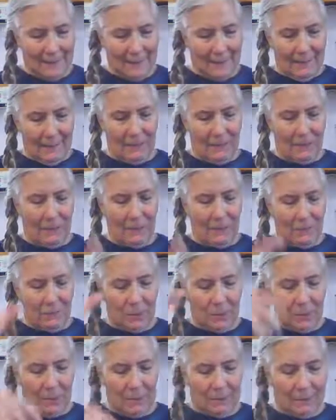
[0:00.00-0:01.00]
That'll come
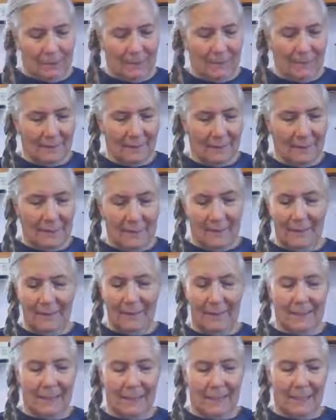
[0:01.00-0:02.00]
to me.
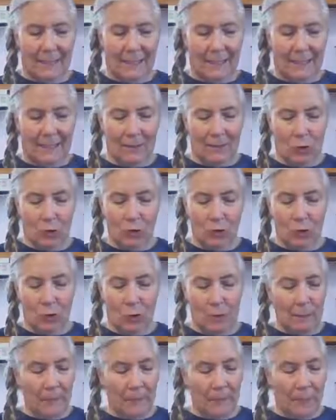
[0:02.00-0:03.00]

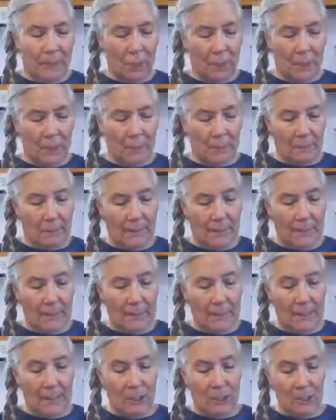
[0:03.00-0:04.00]
Zorba the Greek by
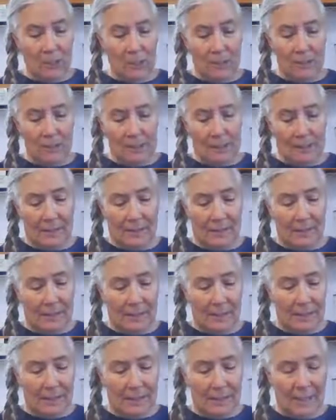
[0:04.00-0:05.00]
Nikos
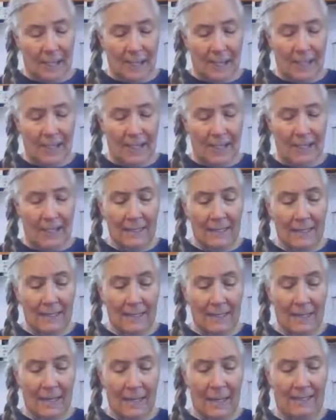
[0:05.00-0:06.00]

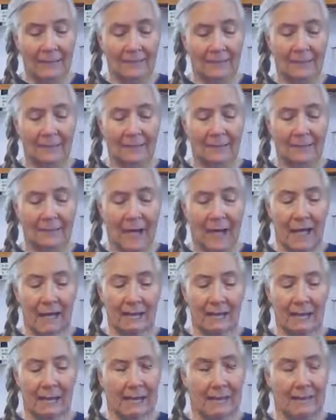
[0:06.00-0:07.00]

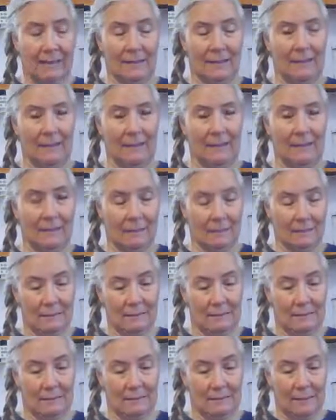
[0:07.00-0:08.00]
Kazantzakis.
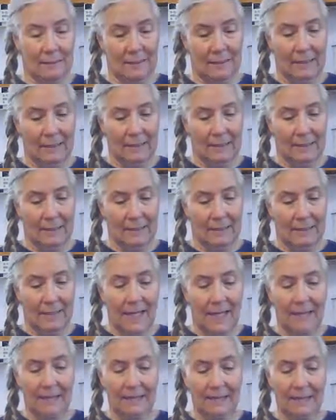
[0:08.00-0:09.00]

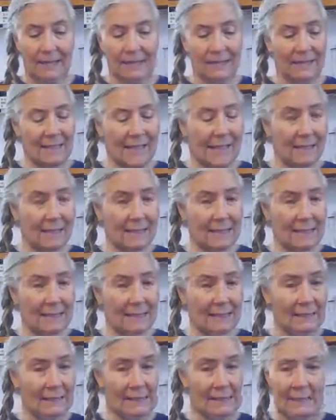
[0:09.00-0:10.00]

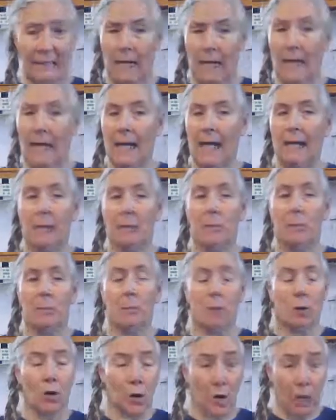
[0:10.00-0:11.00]
Kazantzakis. I am
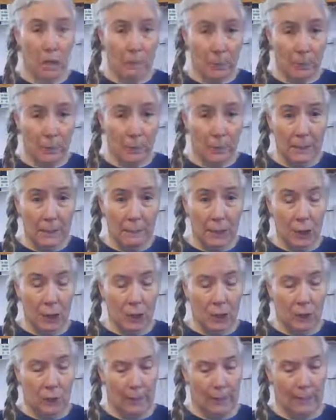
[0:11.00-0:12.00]
probably
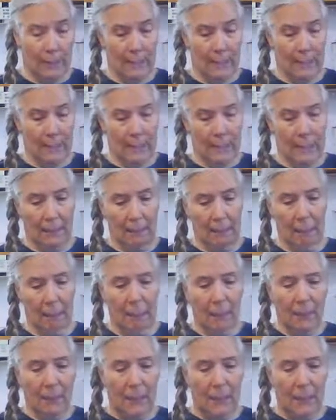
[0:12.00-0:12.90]
murdering that name.